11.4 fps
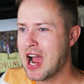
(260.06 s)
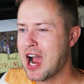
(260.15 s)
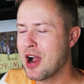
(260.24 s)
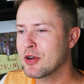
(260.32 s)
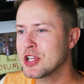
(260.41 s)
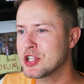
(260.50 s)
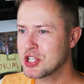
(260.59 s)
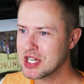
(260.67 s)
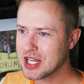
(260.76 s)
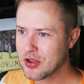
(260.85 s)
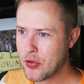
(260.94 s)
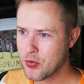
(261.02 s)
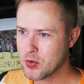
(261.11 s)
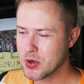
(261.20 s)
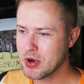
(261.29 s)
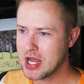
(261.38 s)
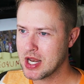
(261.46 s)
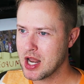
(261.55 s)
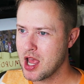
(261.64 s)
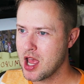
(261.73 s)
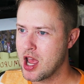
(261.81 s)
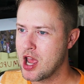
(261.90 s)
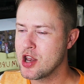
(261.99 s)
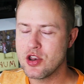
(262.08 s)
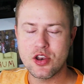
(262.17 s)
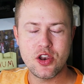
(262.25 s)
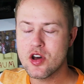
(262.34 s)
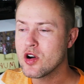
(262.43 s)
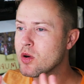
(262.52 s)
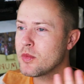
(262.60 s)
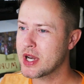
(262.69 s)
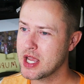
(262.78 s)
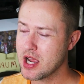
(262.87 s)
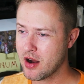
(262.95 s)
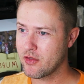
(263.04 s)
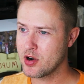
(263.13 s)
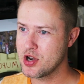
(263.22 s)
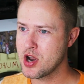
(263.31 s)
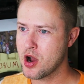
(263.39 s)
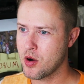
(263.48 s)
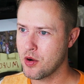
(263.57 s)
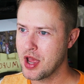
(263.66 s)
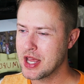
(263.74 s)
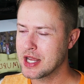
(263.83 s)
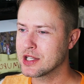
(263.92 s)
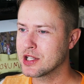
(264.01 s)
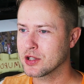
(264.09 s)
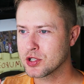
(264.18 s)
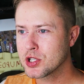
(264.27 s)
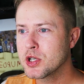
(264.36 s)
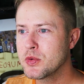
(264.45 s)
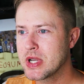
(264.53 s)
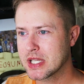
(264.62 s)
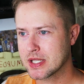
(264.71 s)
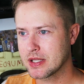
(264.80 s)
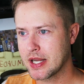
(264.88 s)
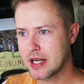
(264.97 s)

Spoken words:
how did she get through it and nobody ever know until 2 weeks